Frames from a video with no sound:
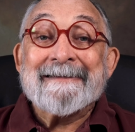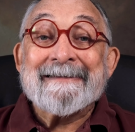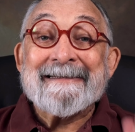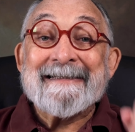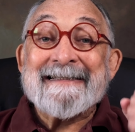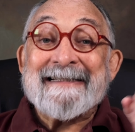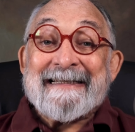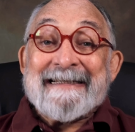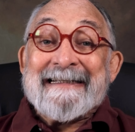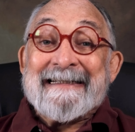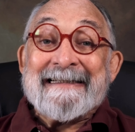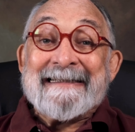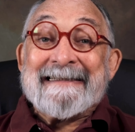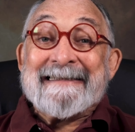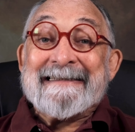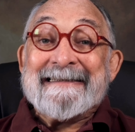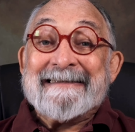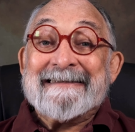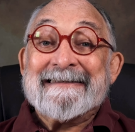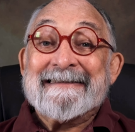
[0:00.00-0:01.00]

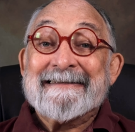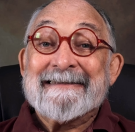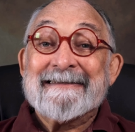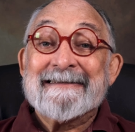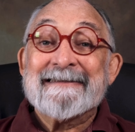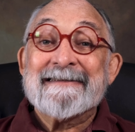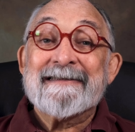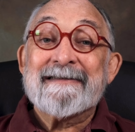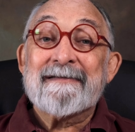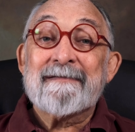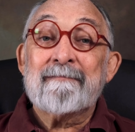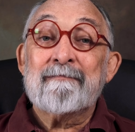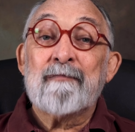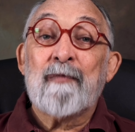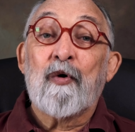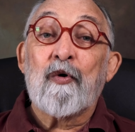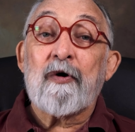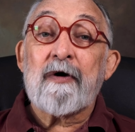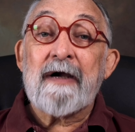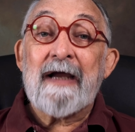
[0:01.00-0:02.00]
Zing!
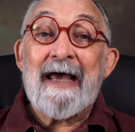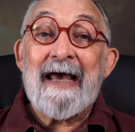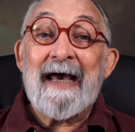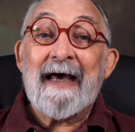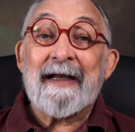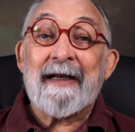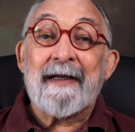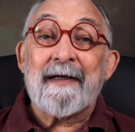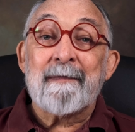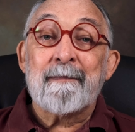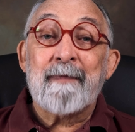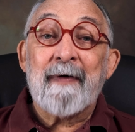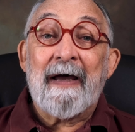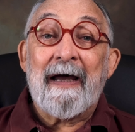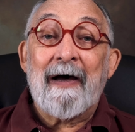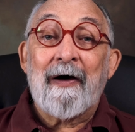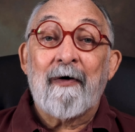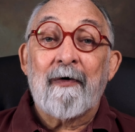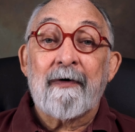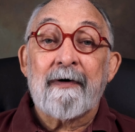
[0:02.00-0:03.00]
More added
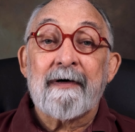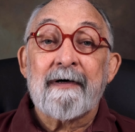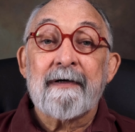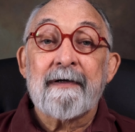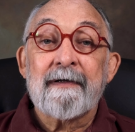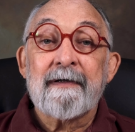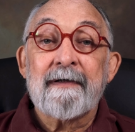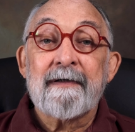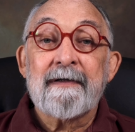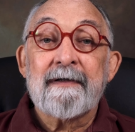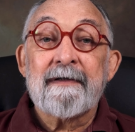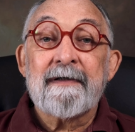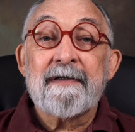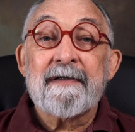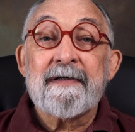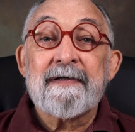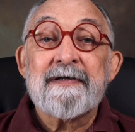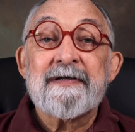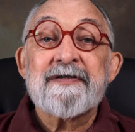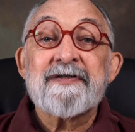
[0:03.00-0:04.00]
power.
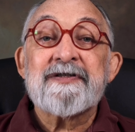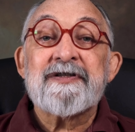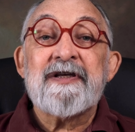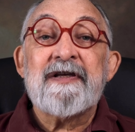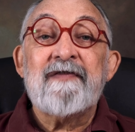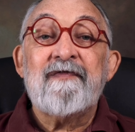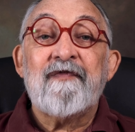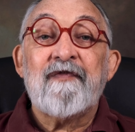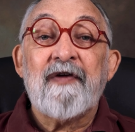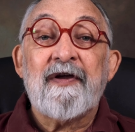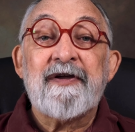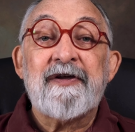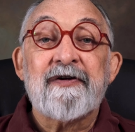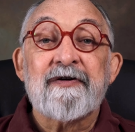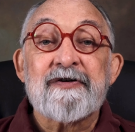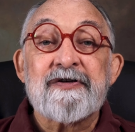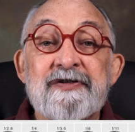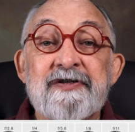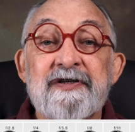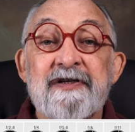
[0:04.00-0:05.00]
See
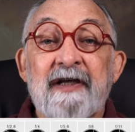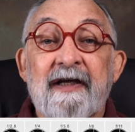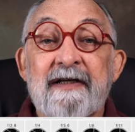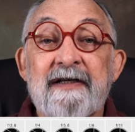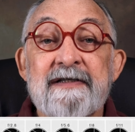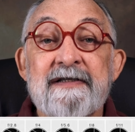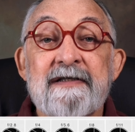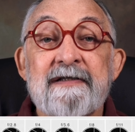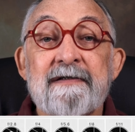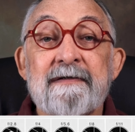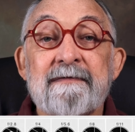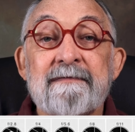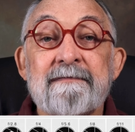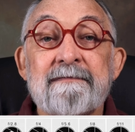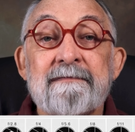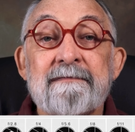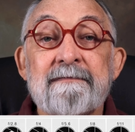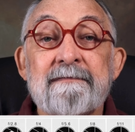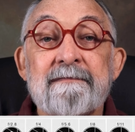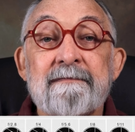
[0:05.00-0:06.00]
figure 6.
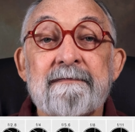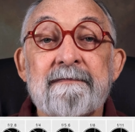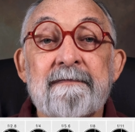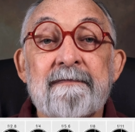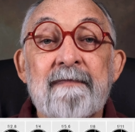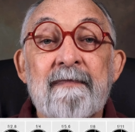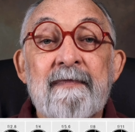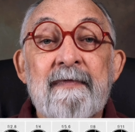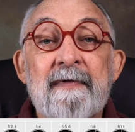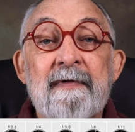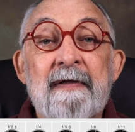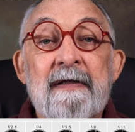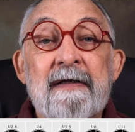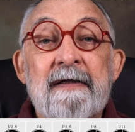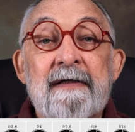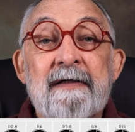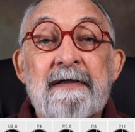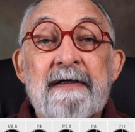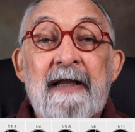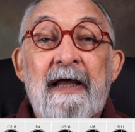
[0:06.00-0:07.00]

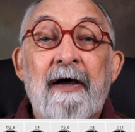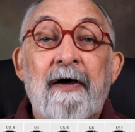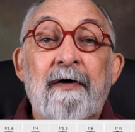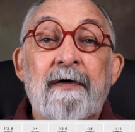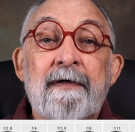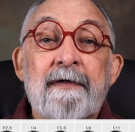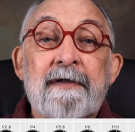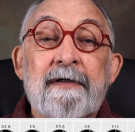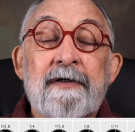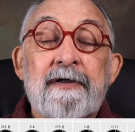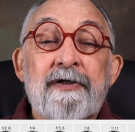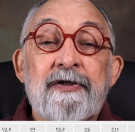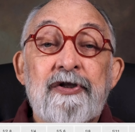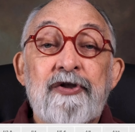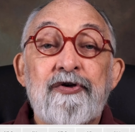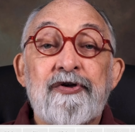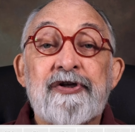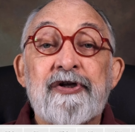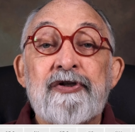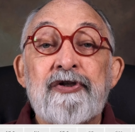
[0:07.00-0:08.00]
Now,
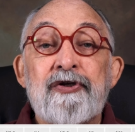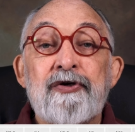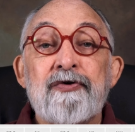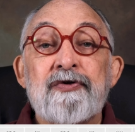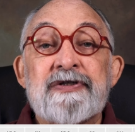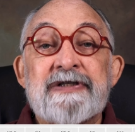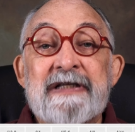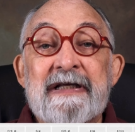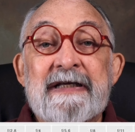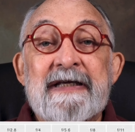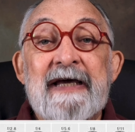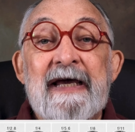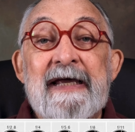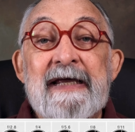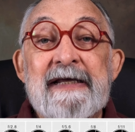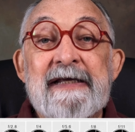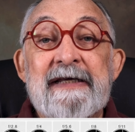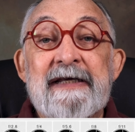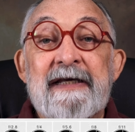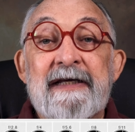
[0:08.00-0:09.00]
you can use the
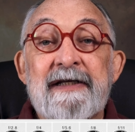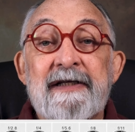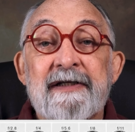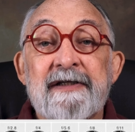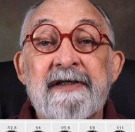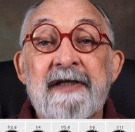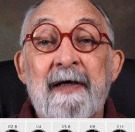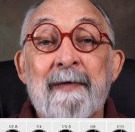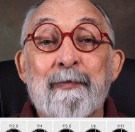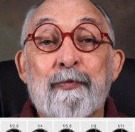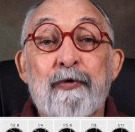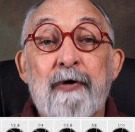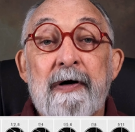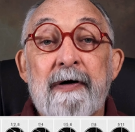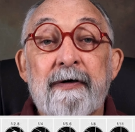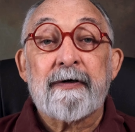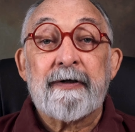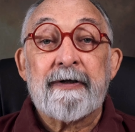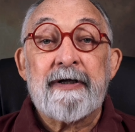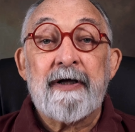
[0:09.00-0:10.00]
K key to
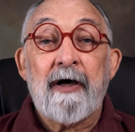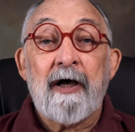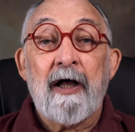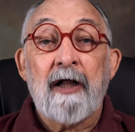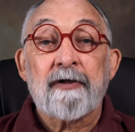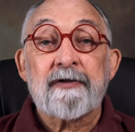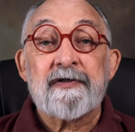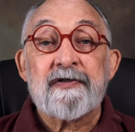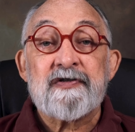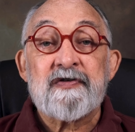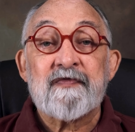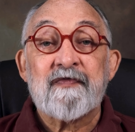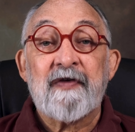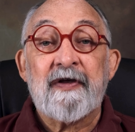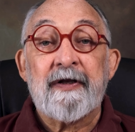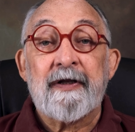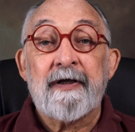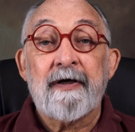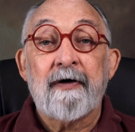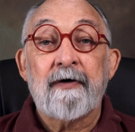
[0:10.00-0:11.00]
temporarily halt this
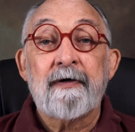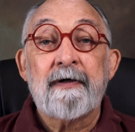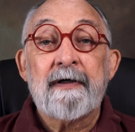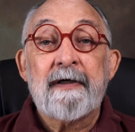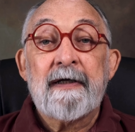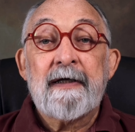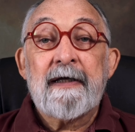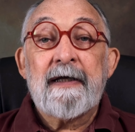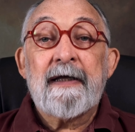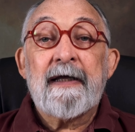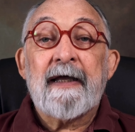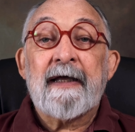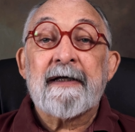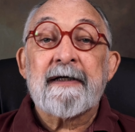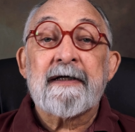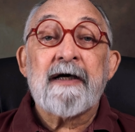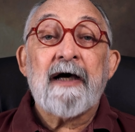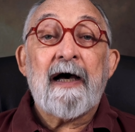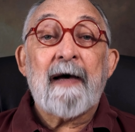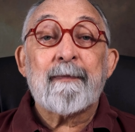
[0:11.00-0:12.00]
video and
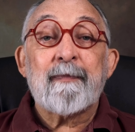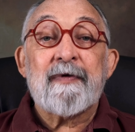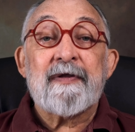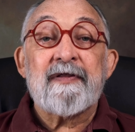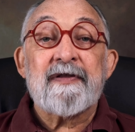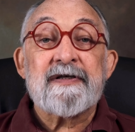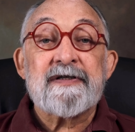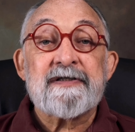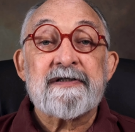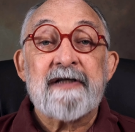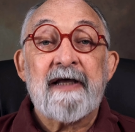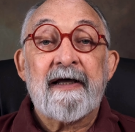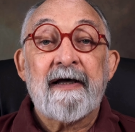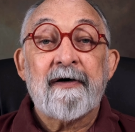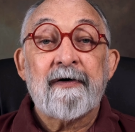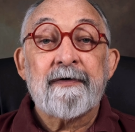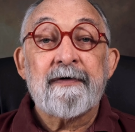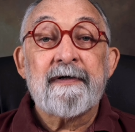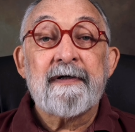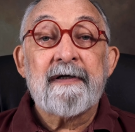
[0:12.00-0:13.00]
copy this
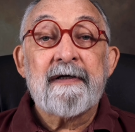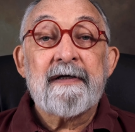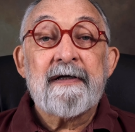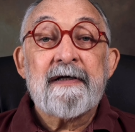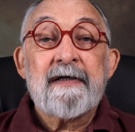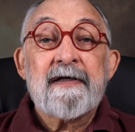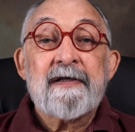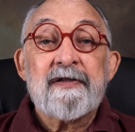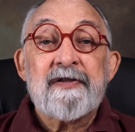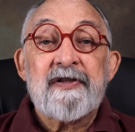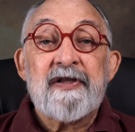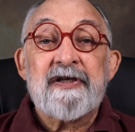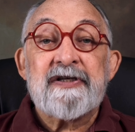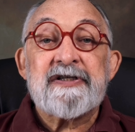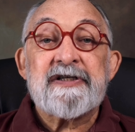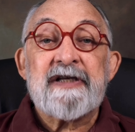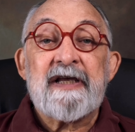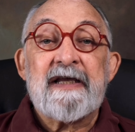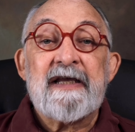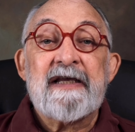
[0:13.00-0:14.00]
down.
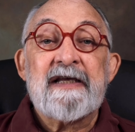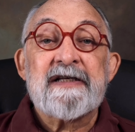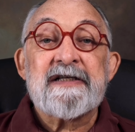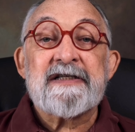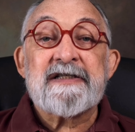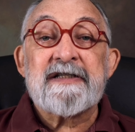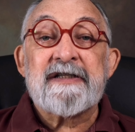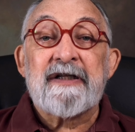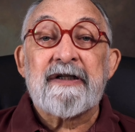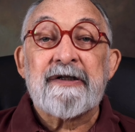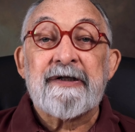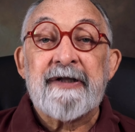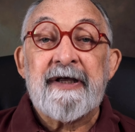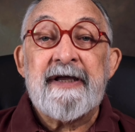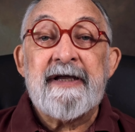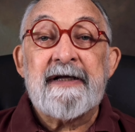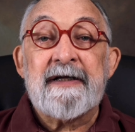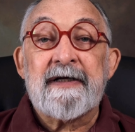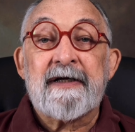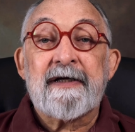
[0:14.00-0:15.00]
This is the
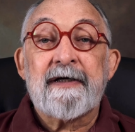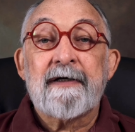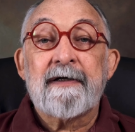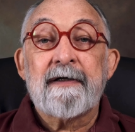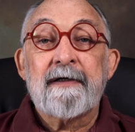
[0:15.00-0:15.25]
link